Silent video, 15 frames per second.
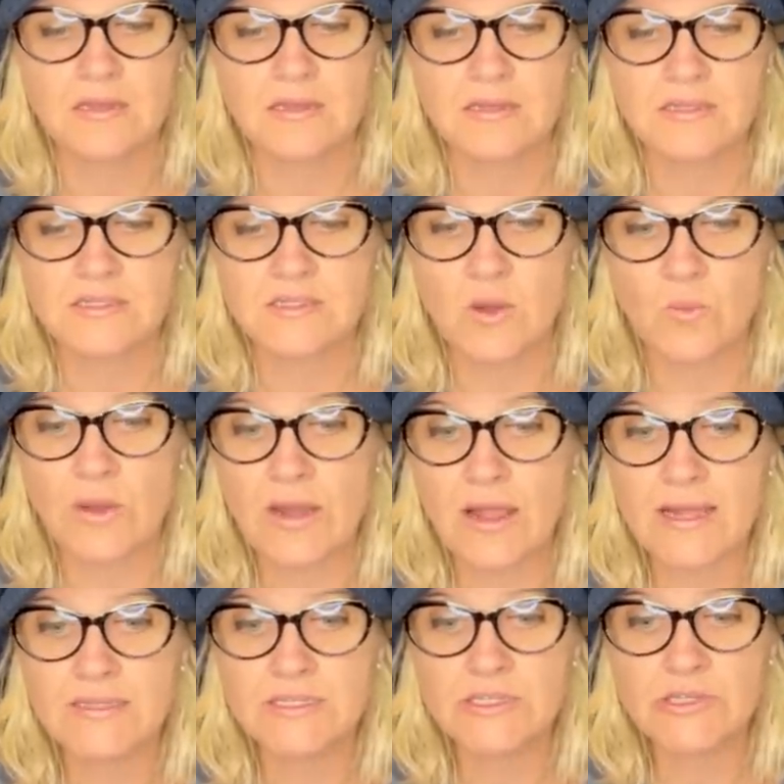So what
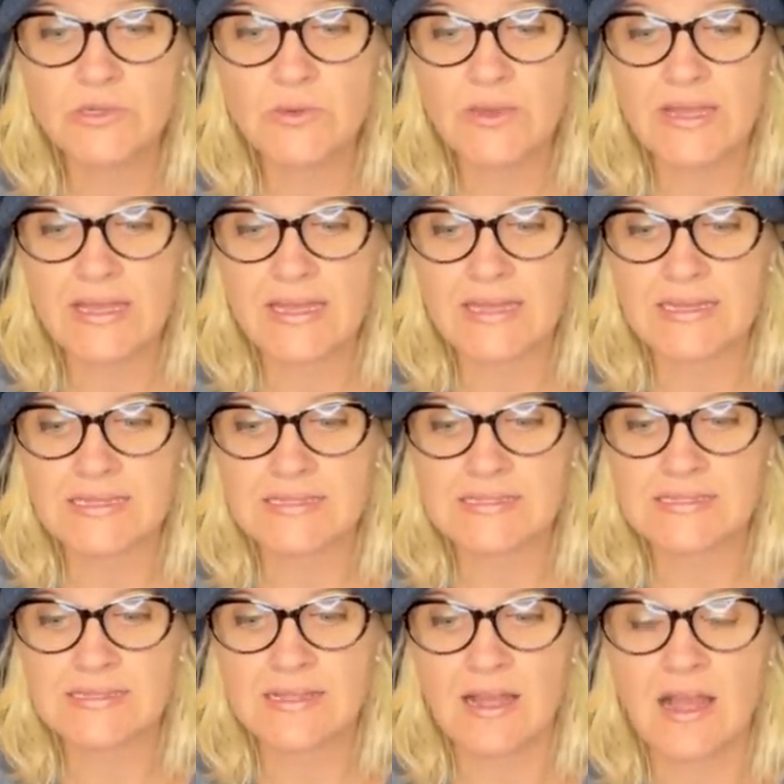I do
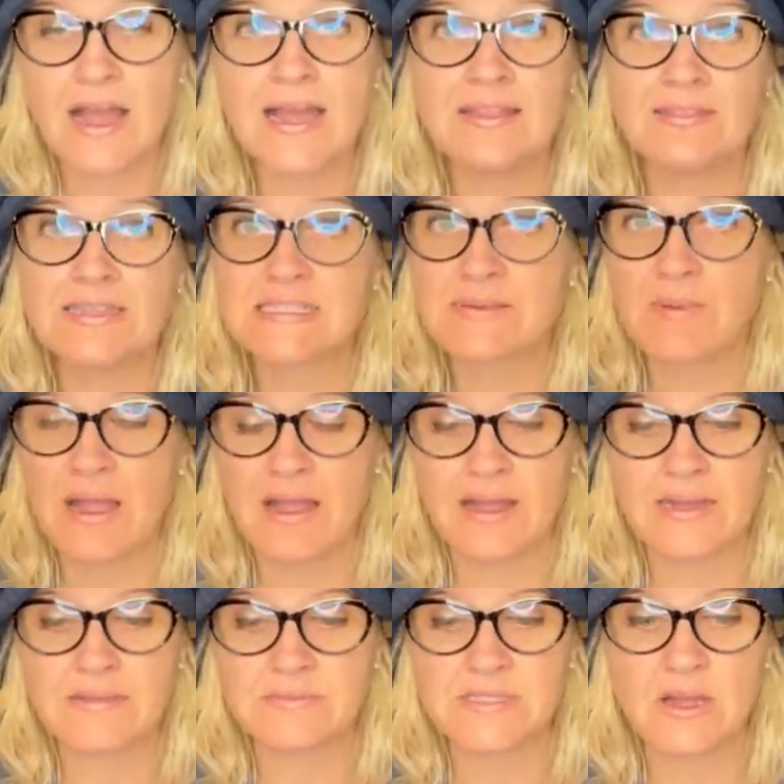is I list my
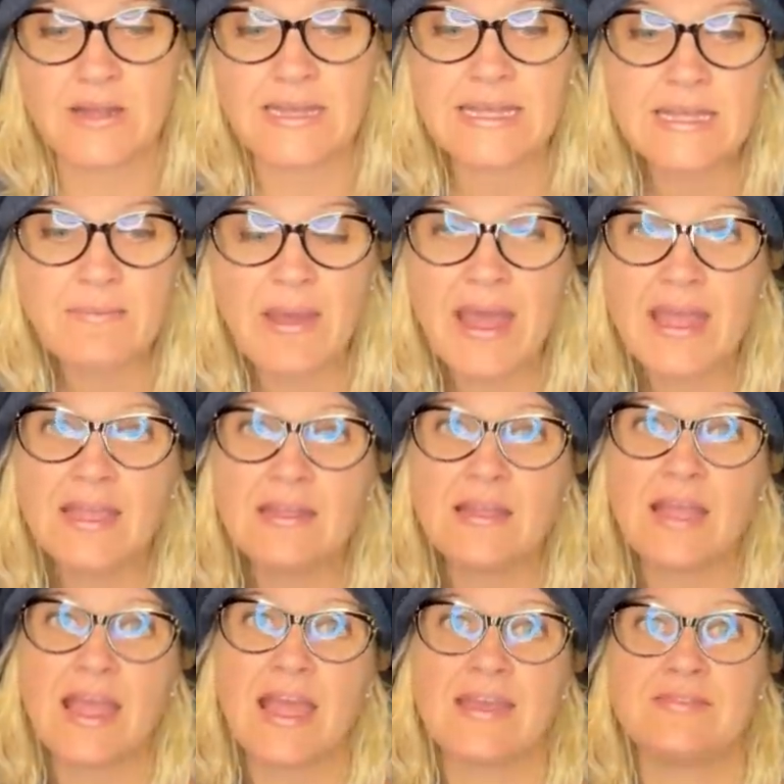items on eBay,
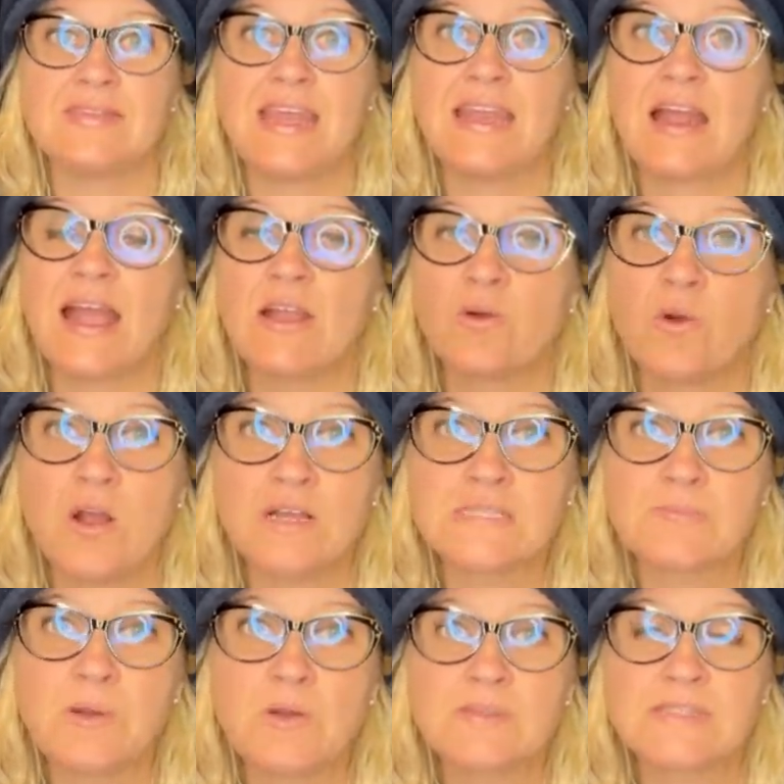and then I
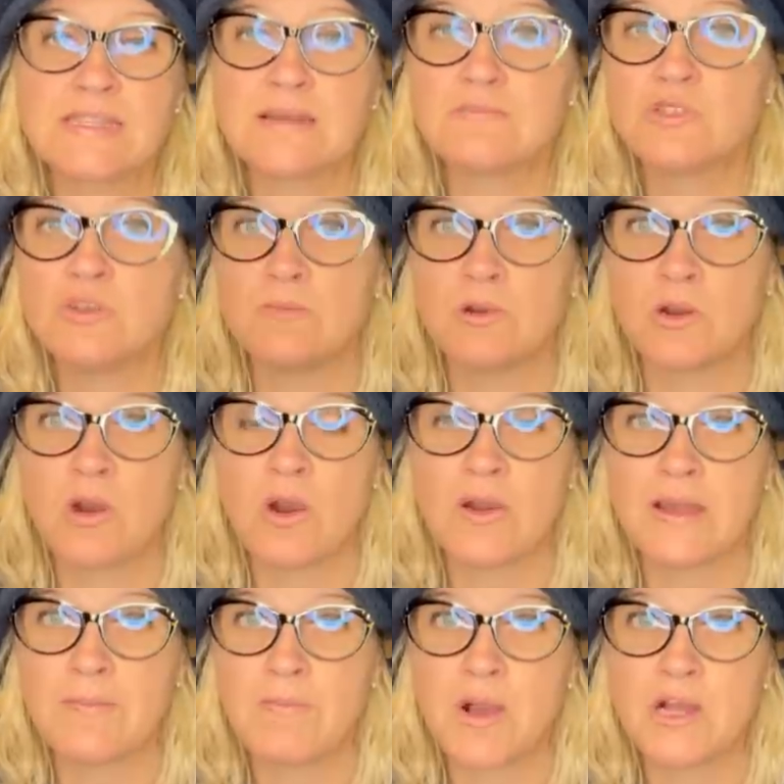cross-post them to
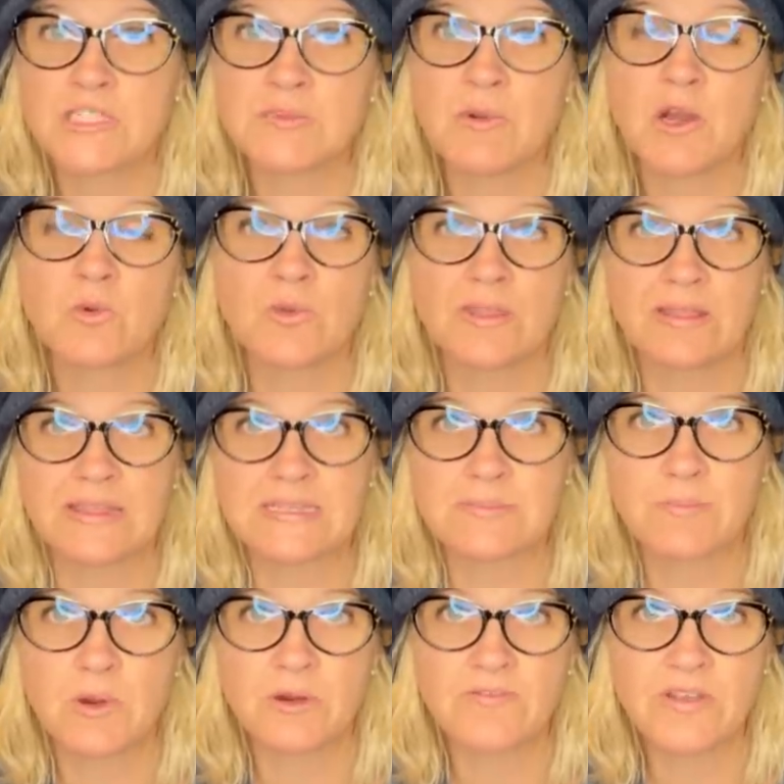Mercari and Poshmark with
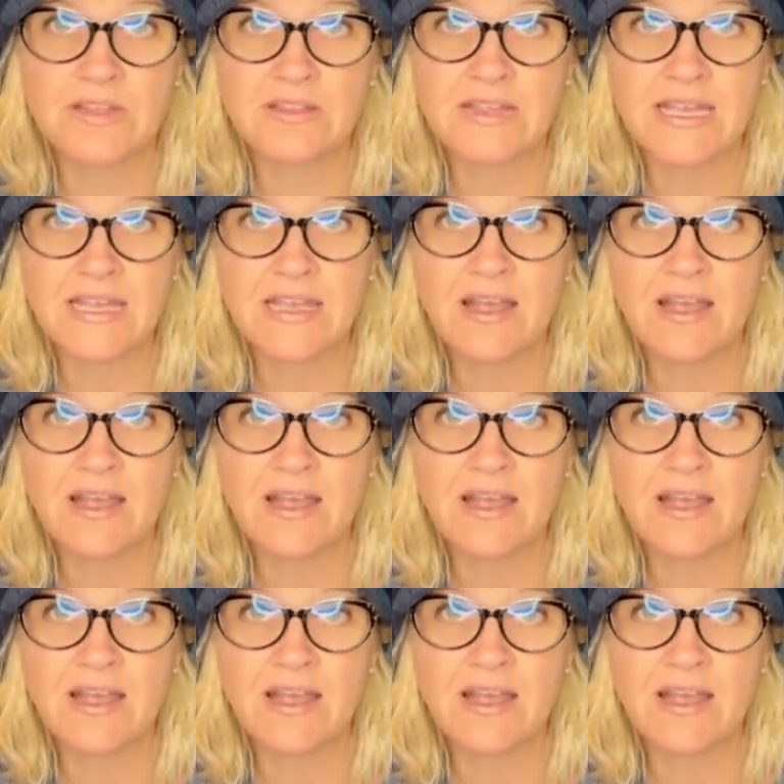List Perfectly.